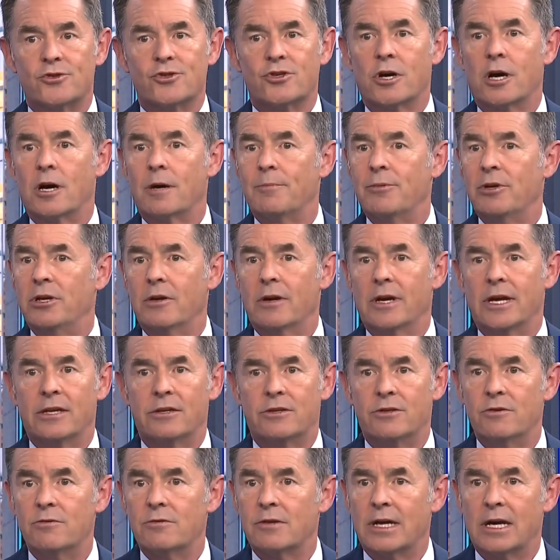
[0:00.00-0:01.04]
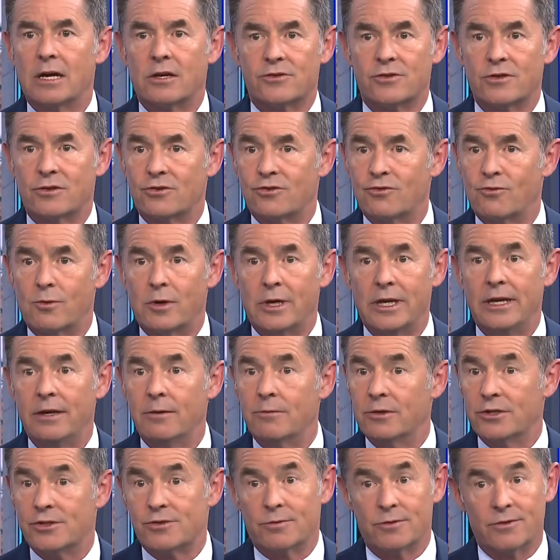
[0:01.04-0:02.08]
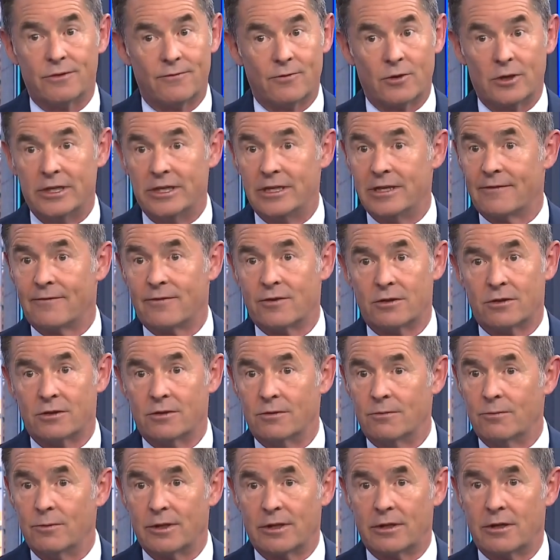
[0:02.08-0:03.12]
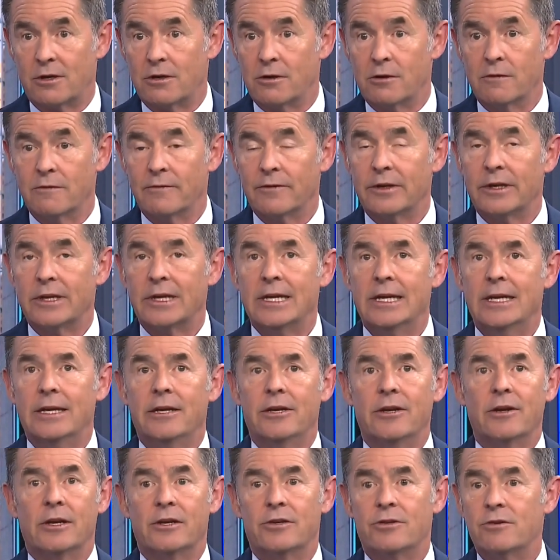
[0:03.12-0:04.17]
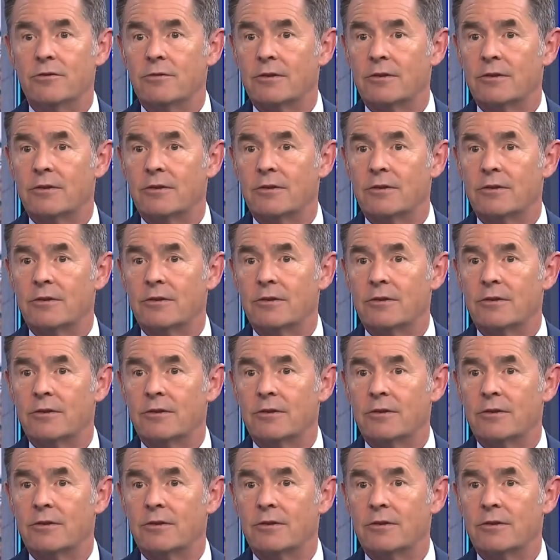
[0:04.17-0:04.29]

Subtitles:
was choppy. You had 2020, which was very difficult with COVID. You had